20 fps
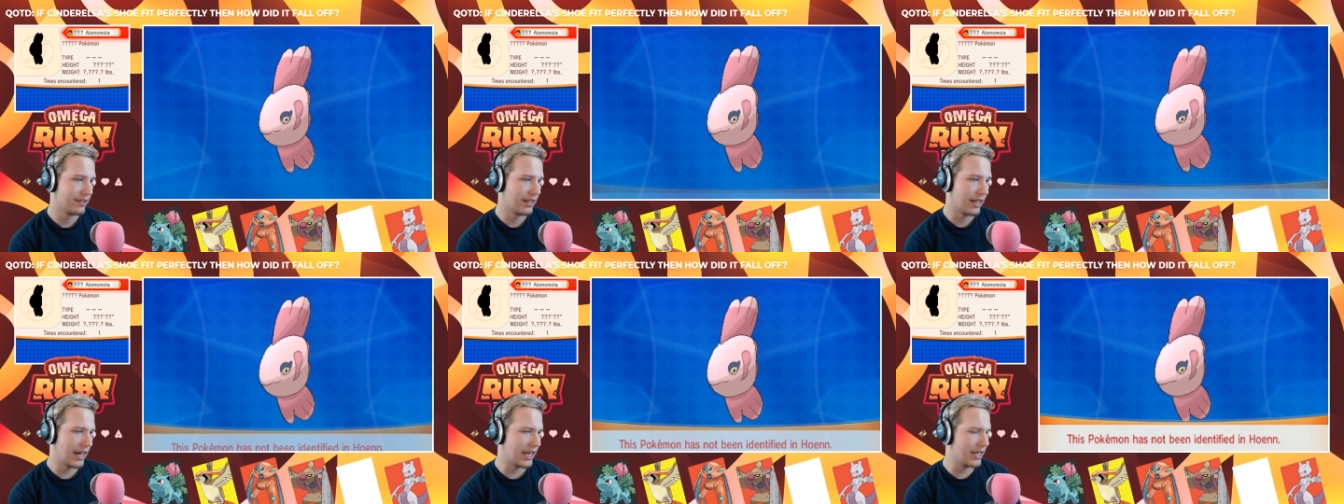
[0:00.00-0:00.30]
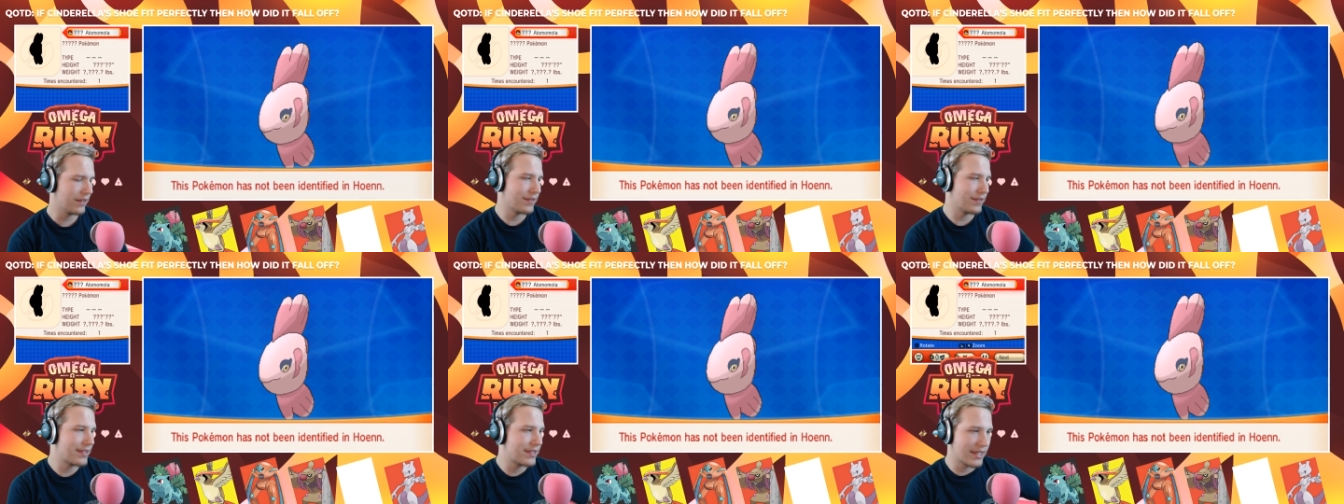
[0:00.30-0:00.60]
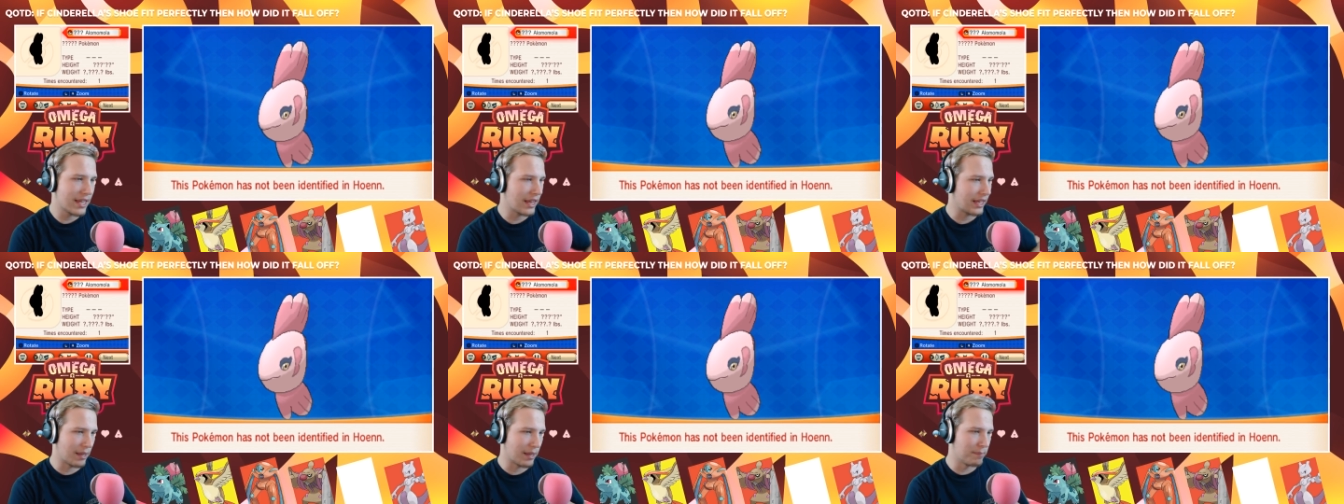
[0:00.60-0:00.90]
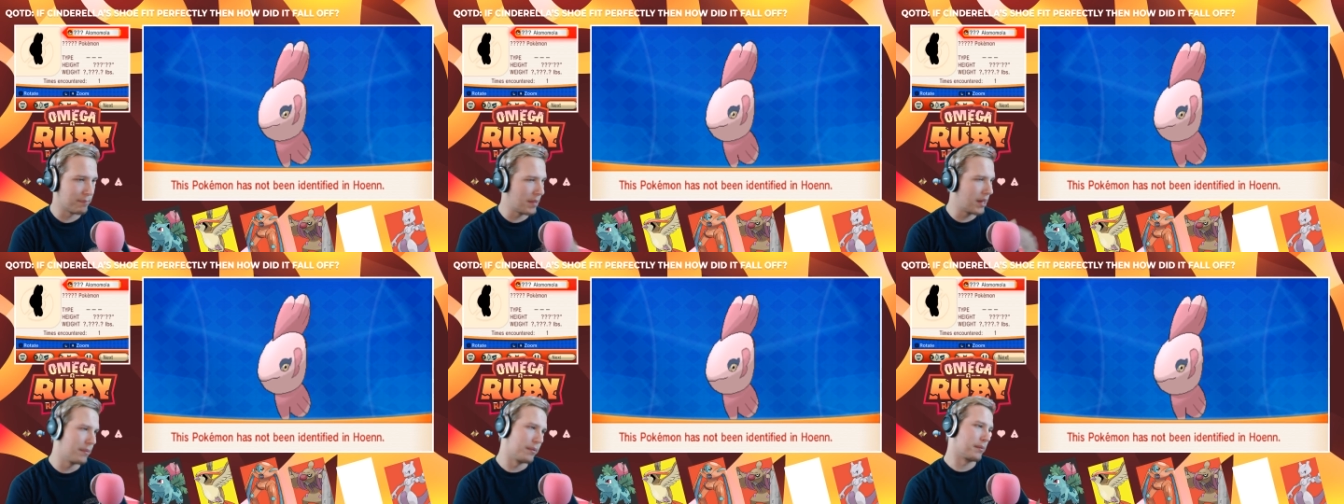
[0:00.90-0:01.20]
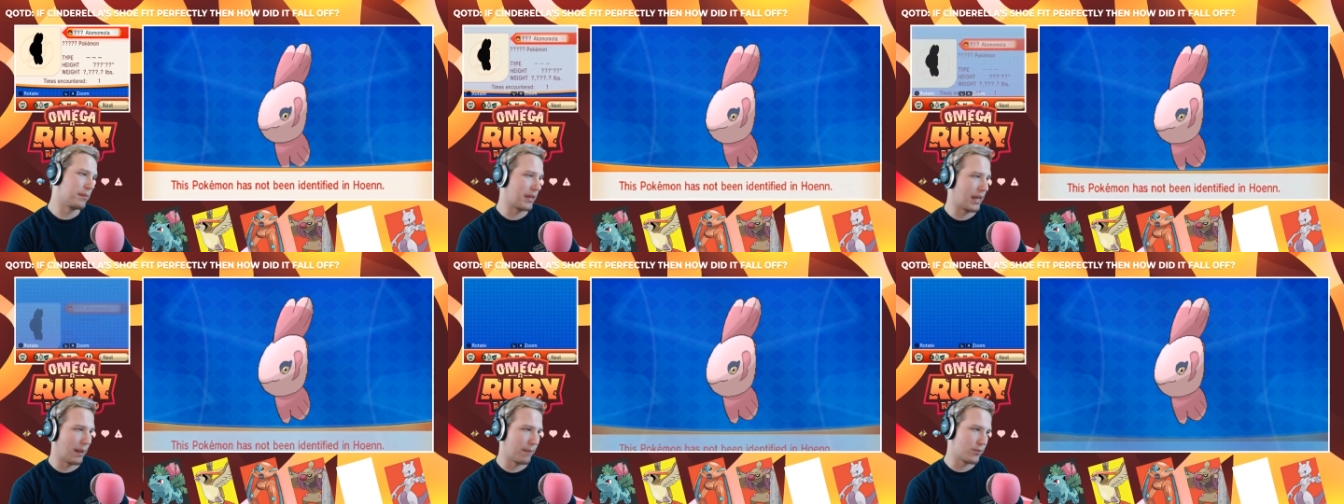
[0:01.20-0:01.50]
I didn't even set, like, a
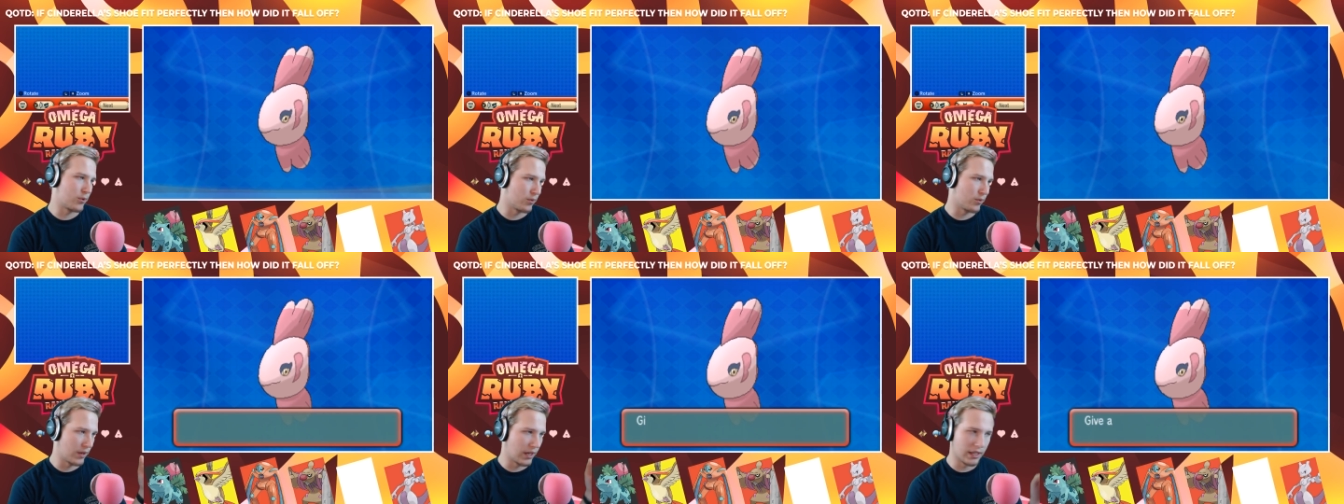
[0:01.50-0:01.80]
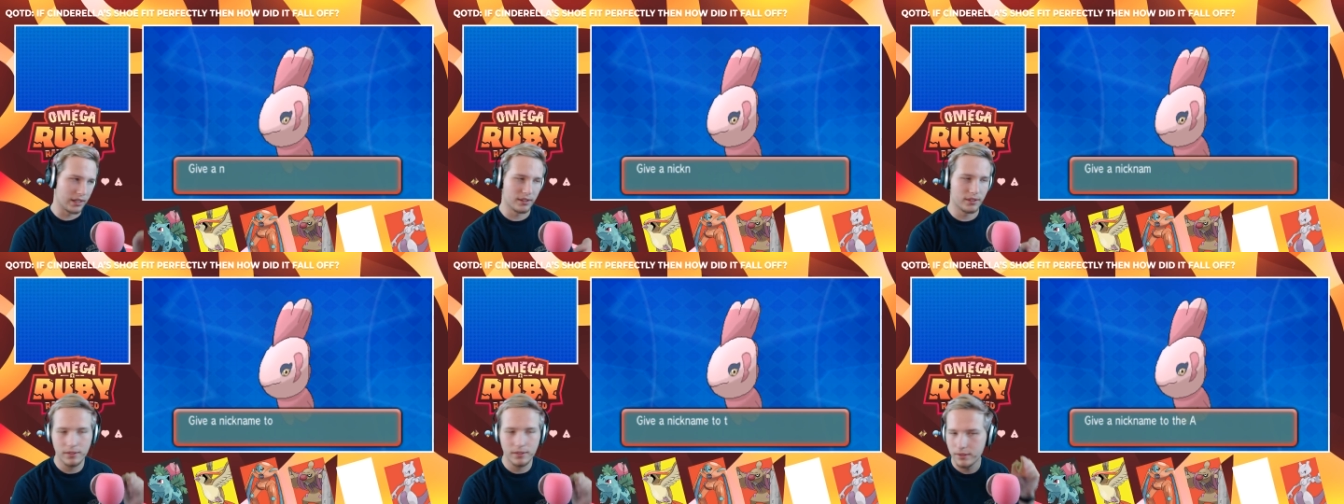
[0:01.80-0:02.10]
minimum capture rate.